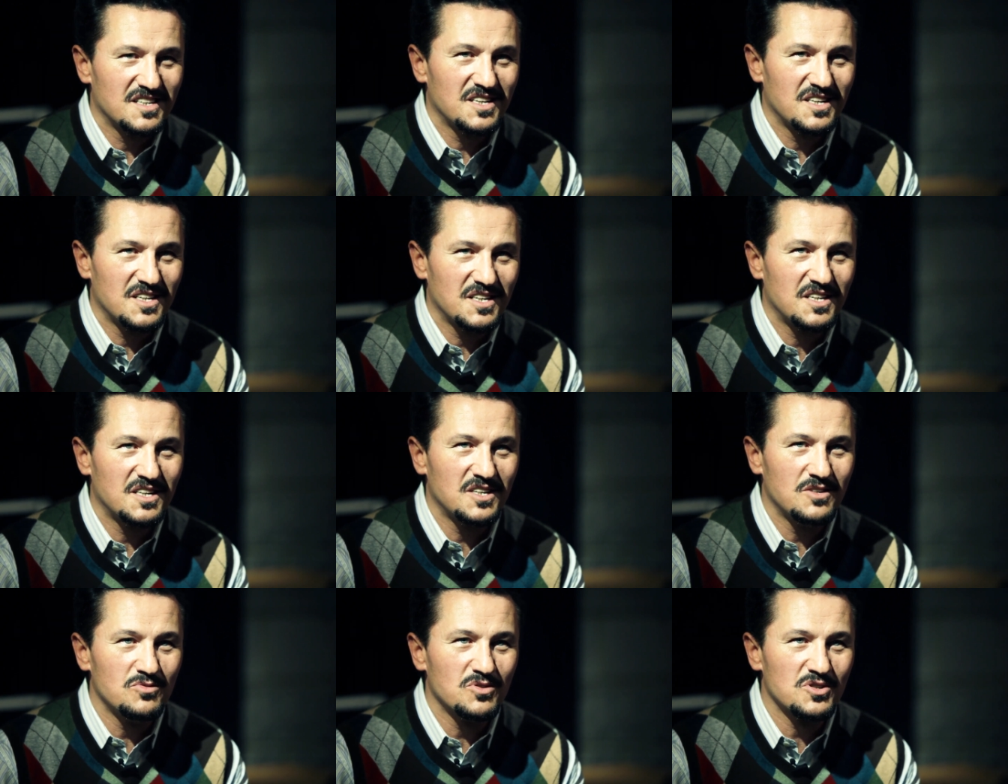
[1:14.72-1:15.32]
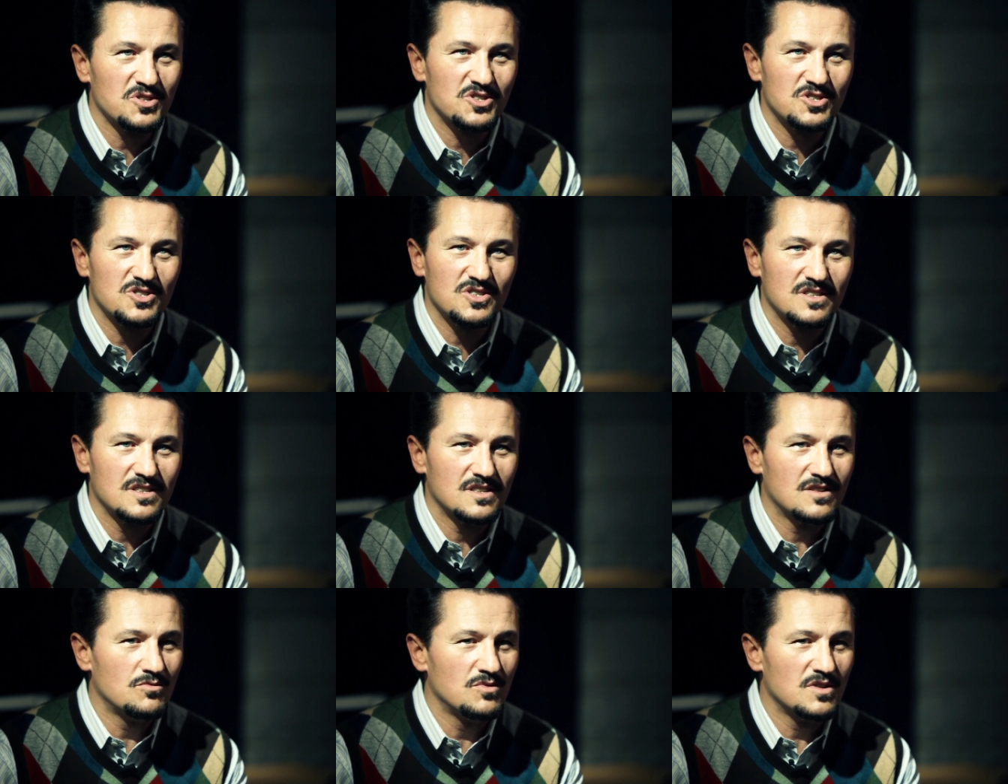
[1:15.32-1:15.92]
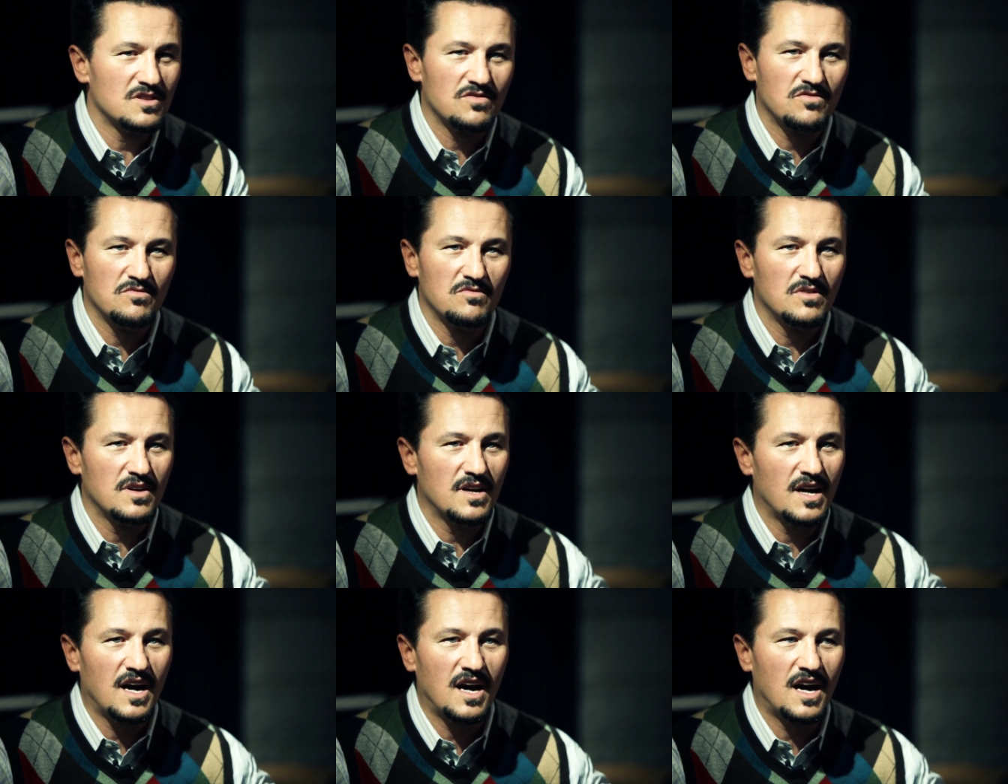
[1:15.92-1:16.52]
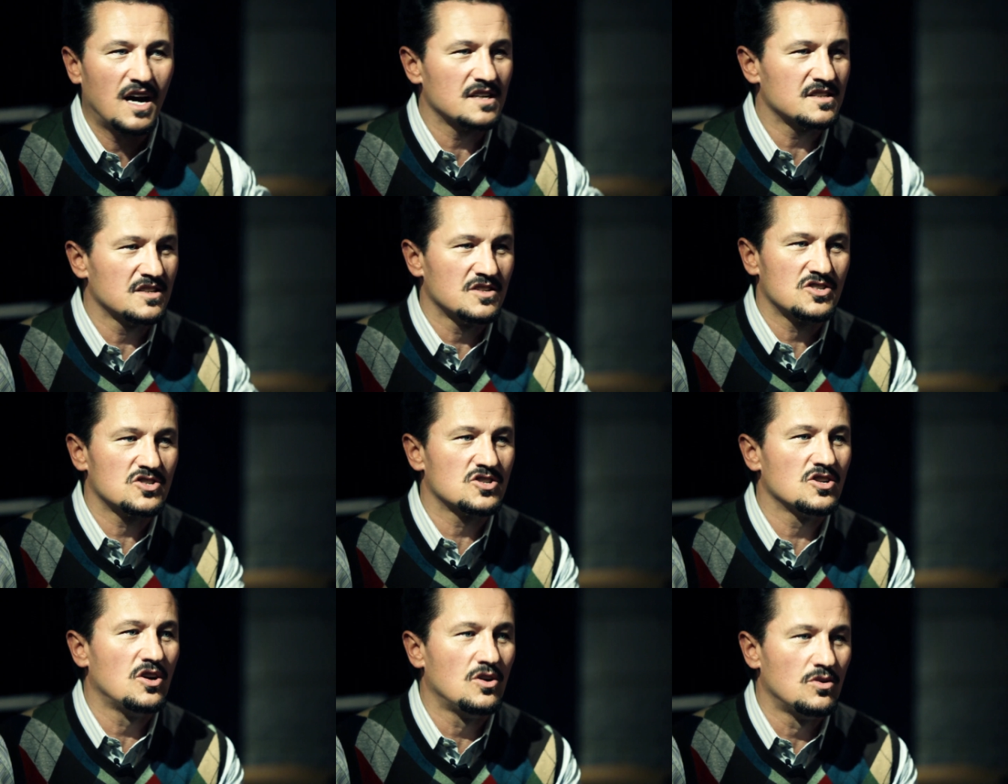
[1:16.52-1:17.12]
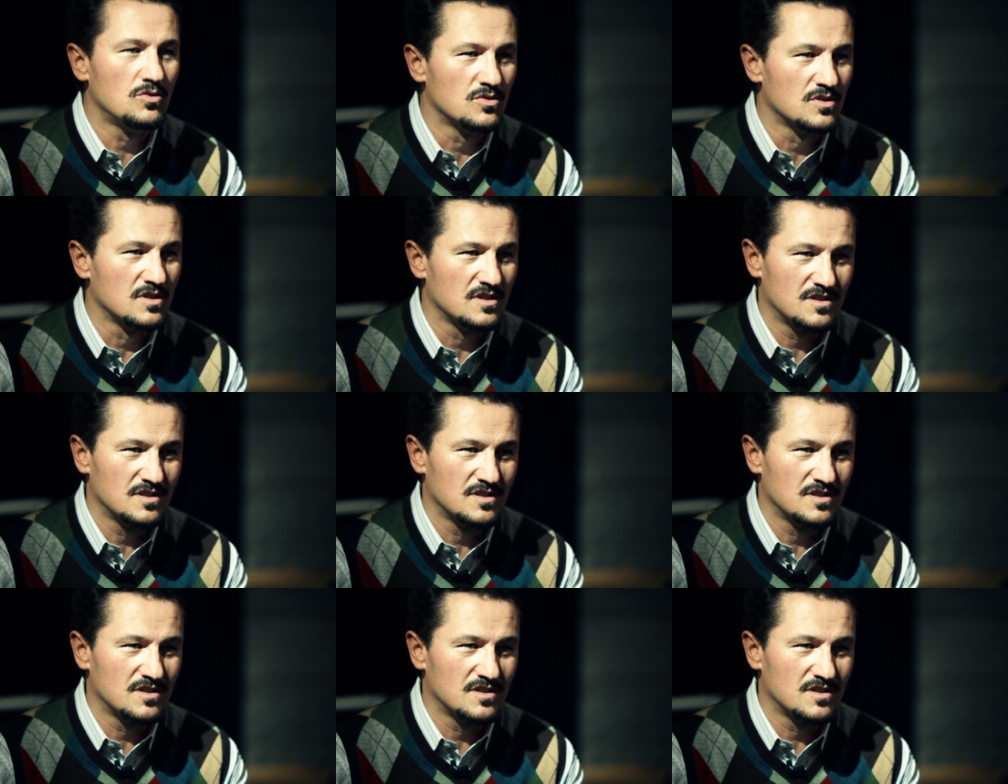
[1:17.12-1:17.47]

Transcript: he was with heart and soul,